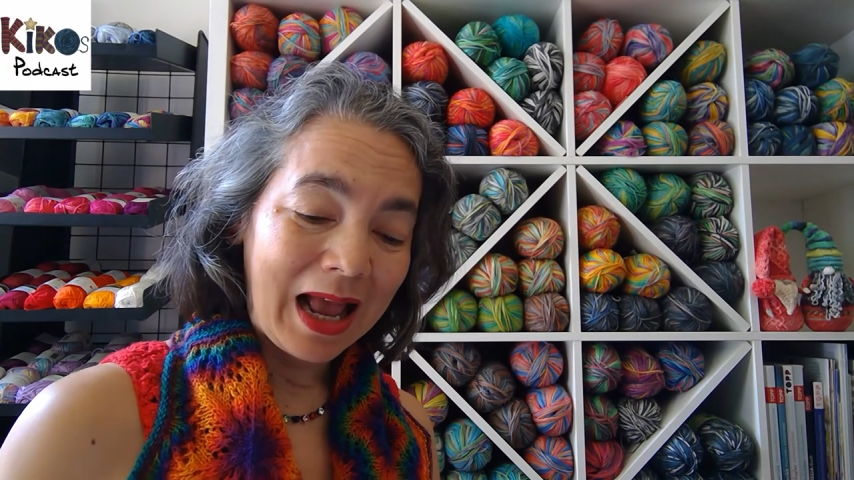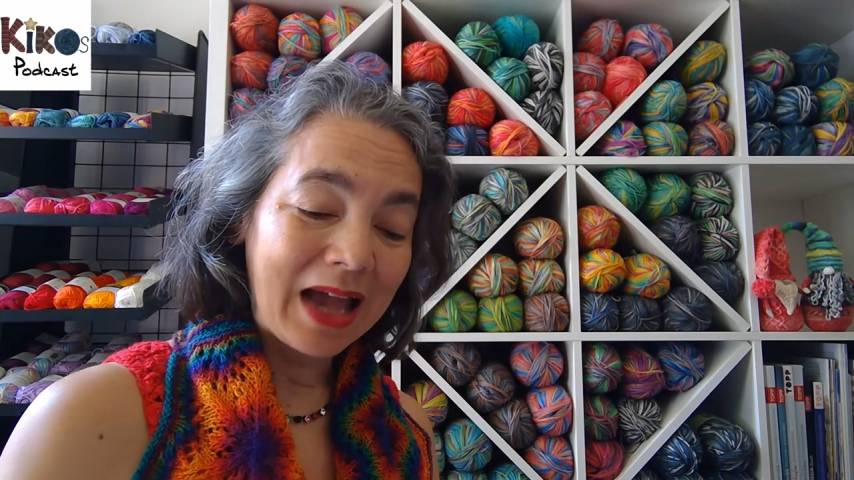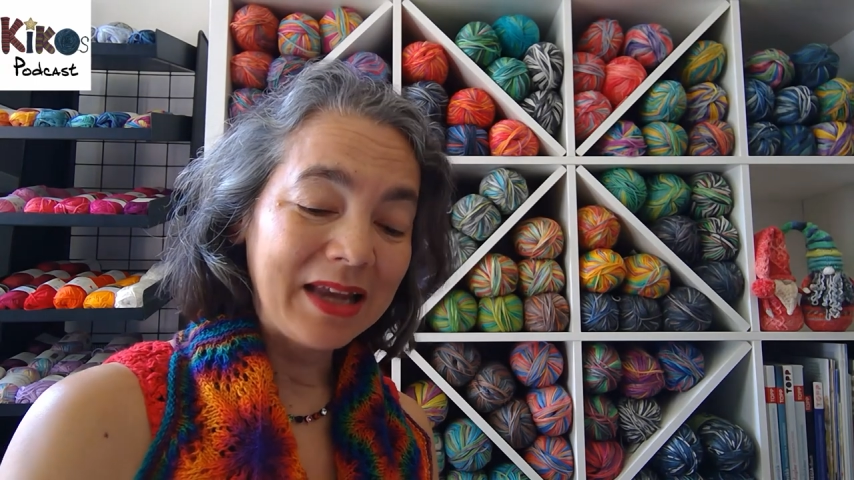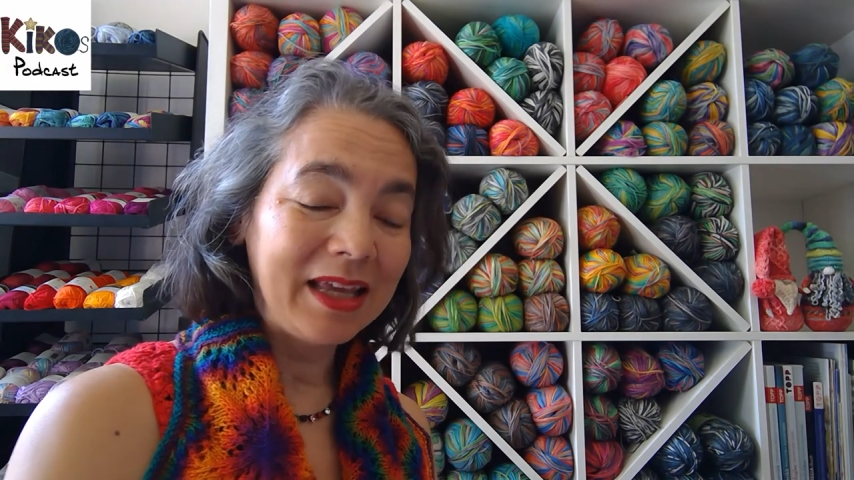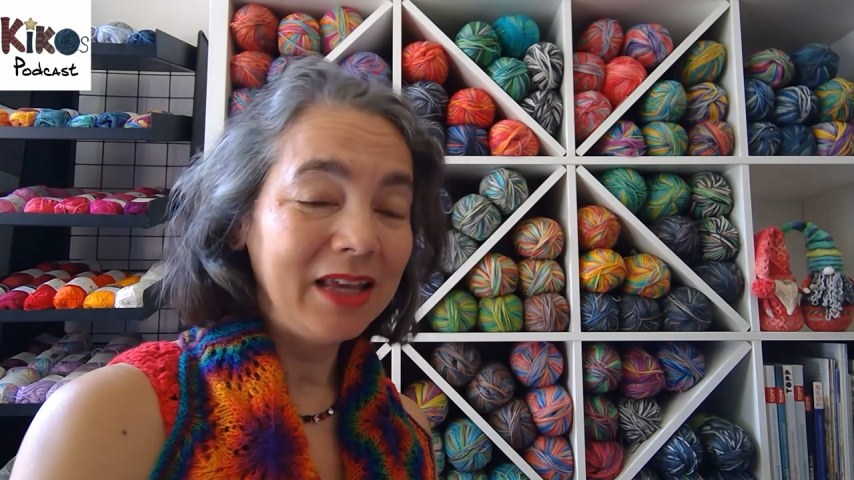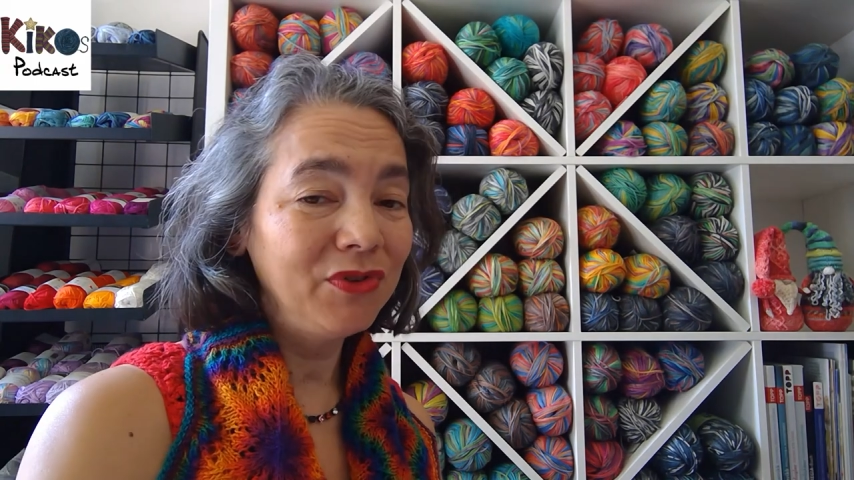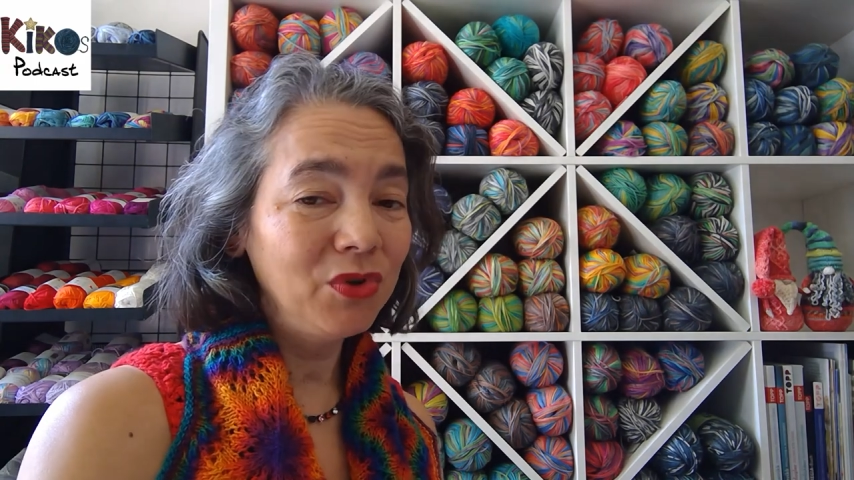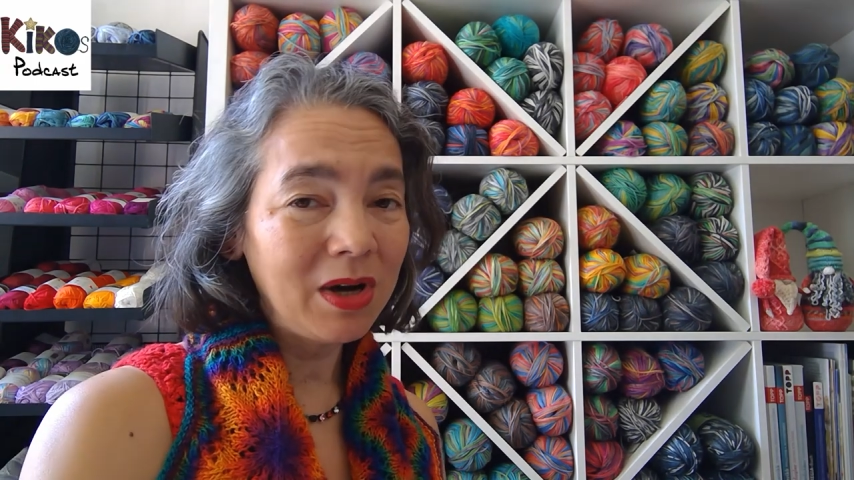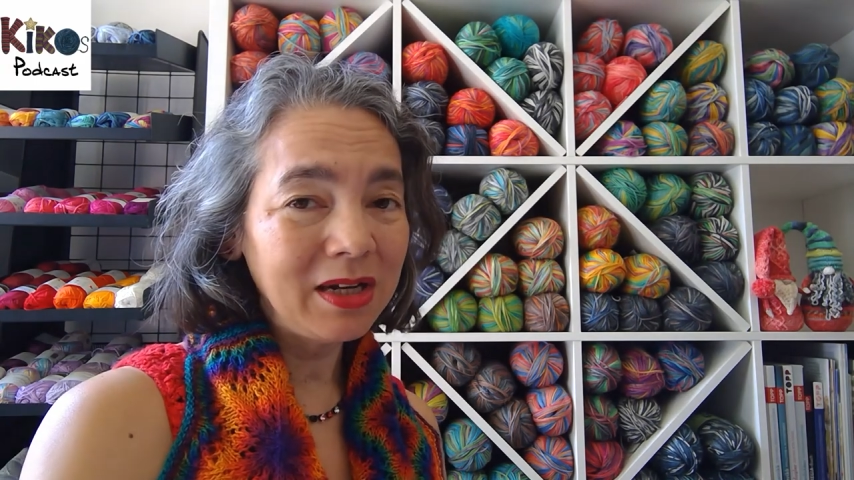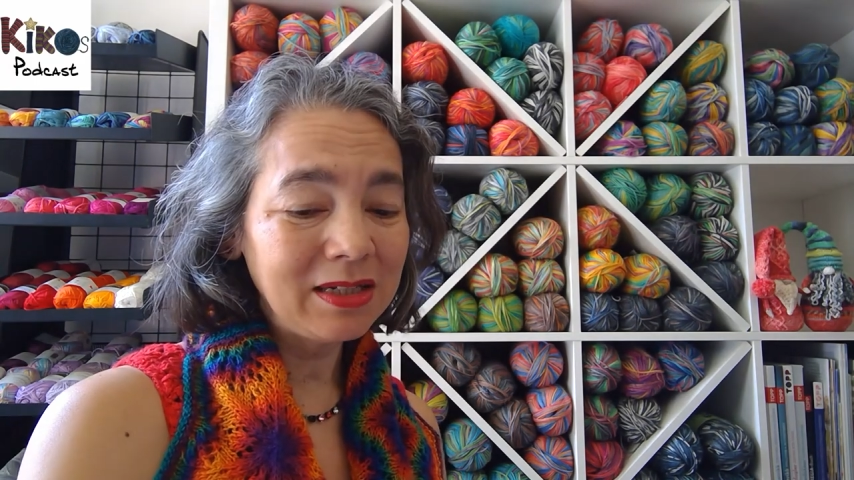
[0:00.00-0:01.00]
And if
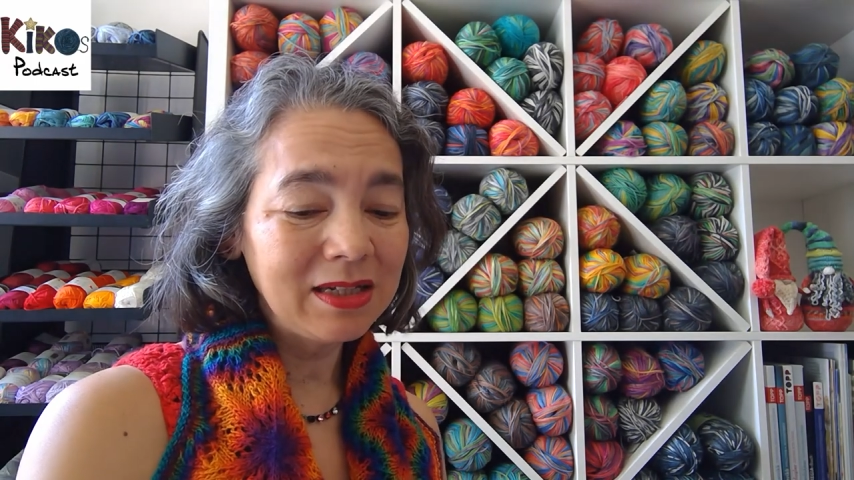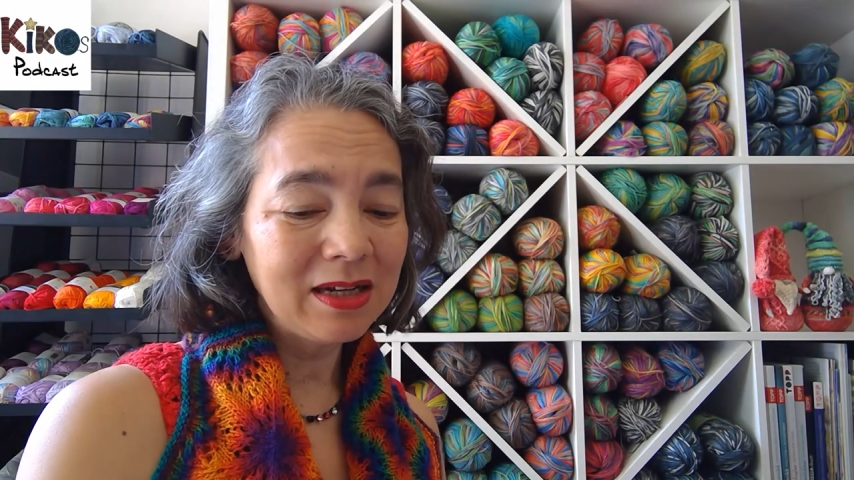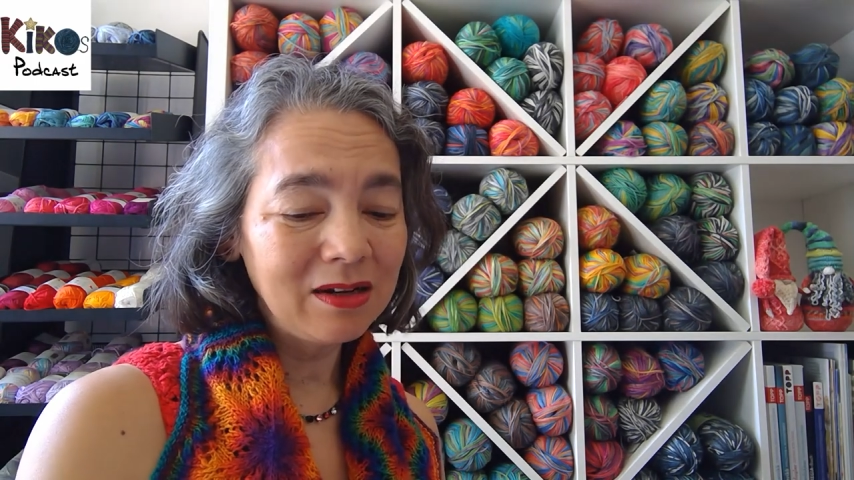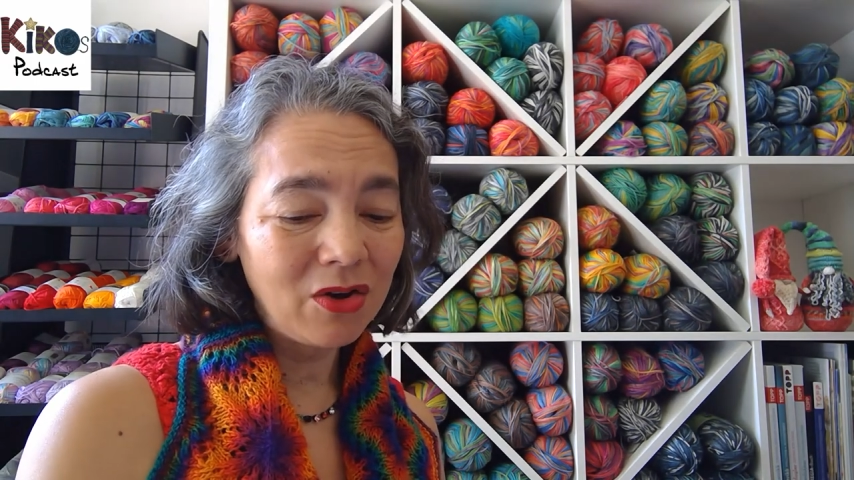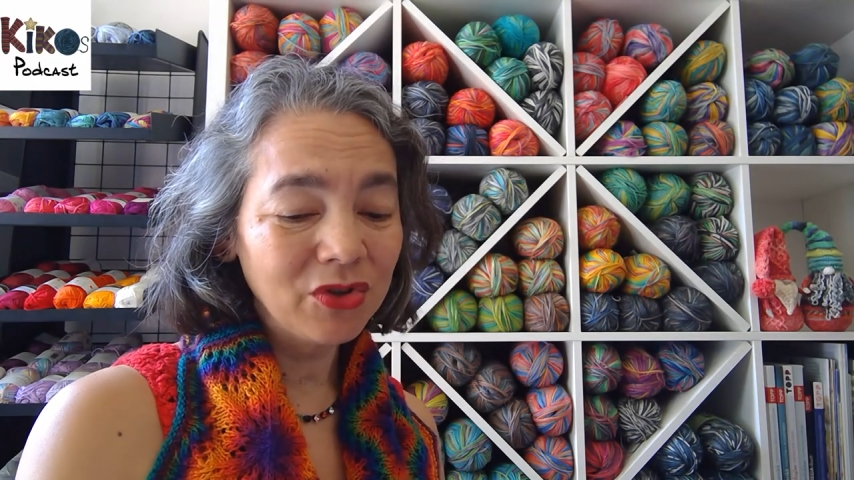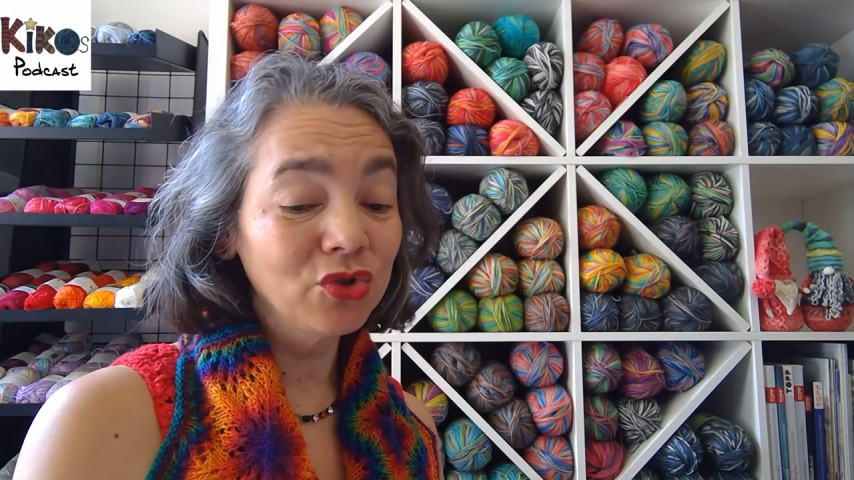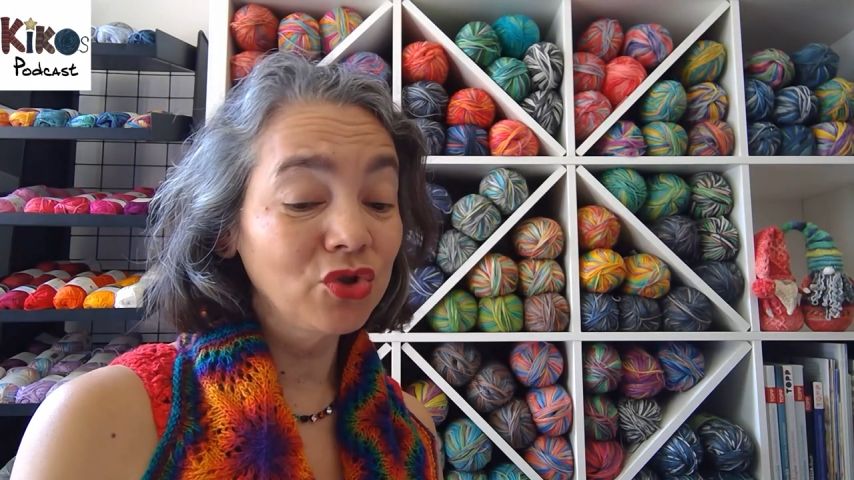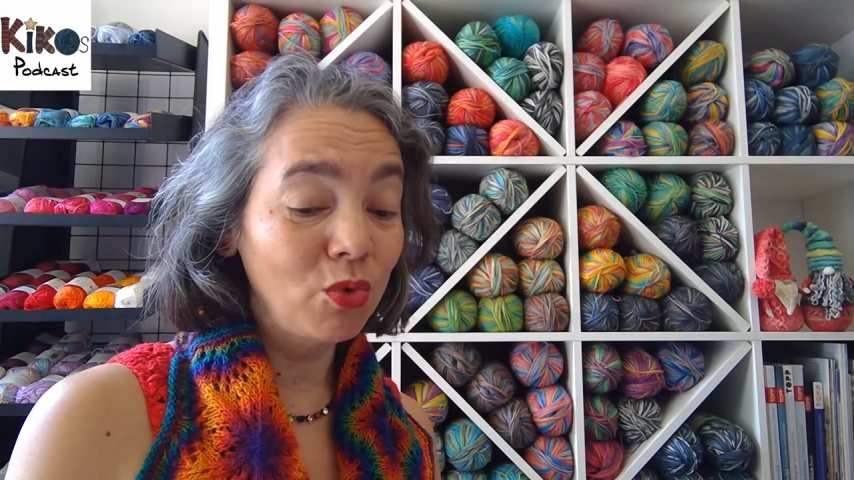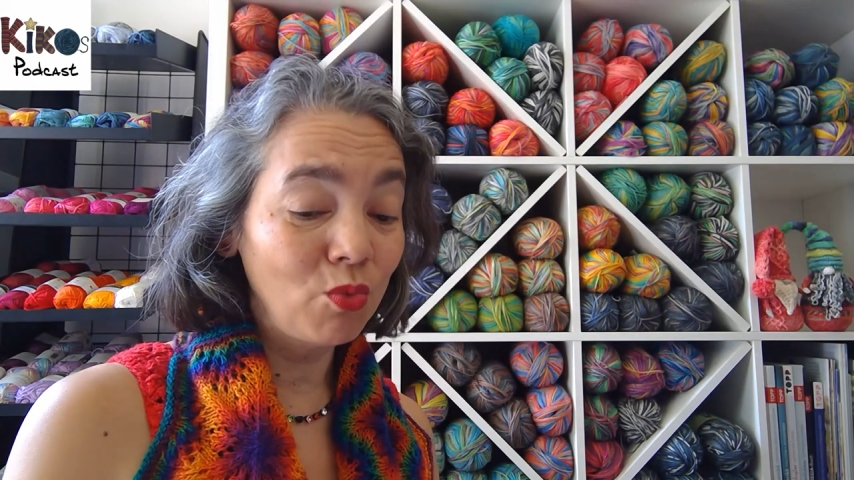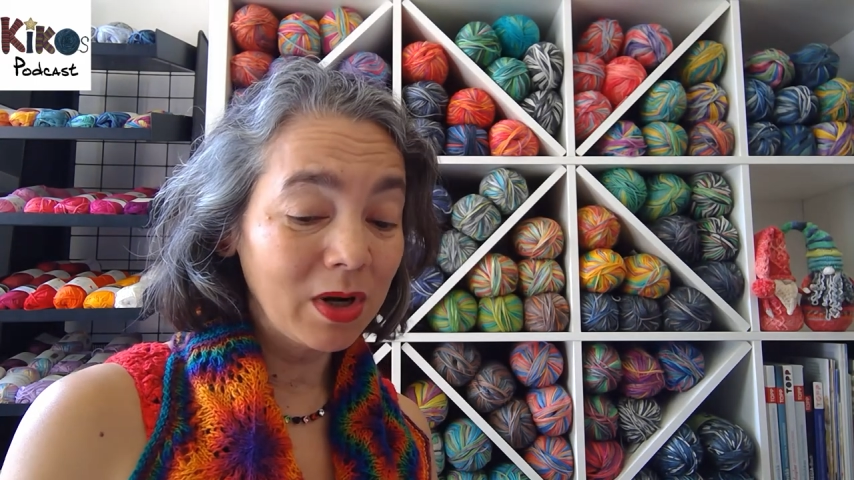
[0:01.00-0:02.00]
you're knitting along, you
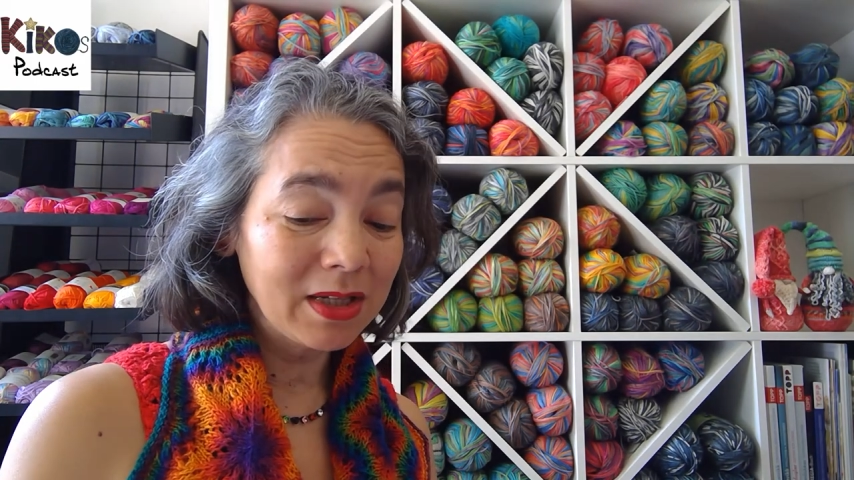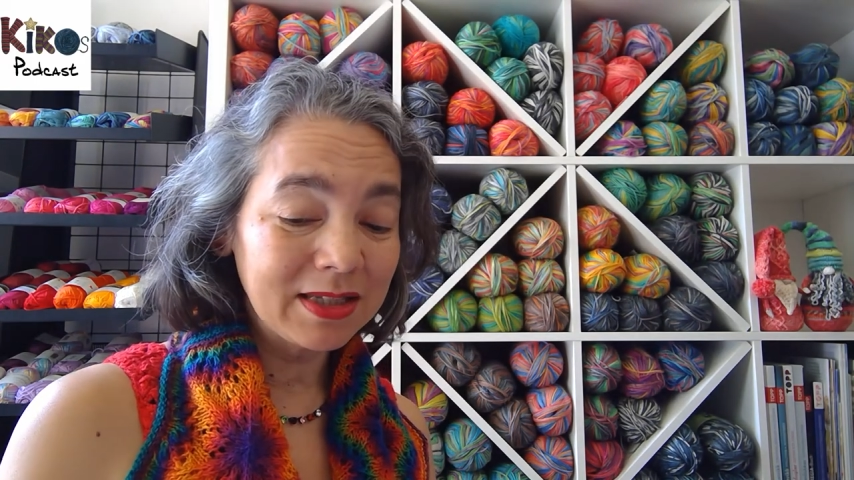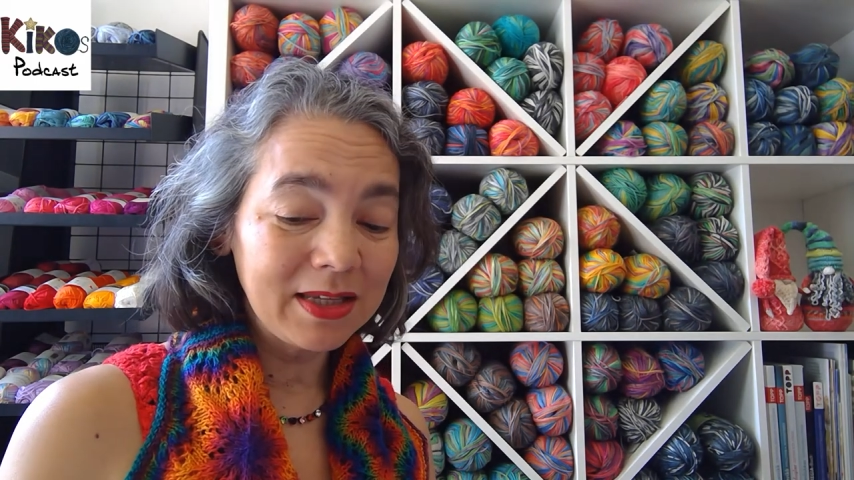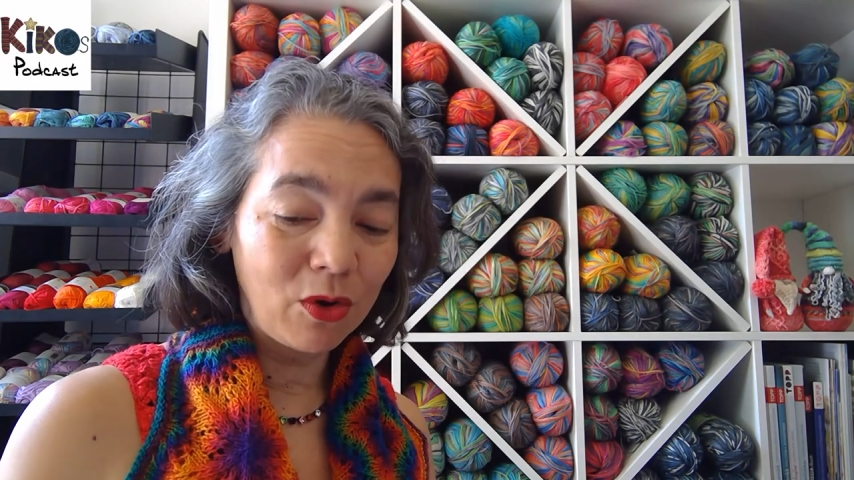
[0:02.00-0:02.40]
don't want to see...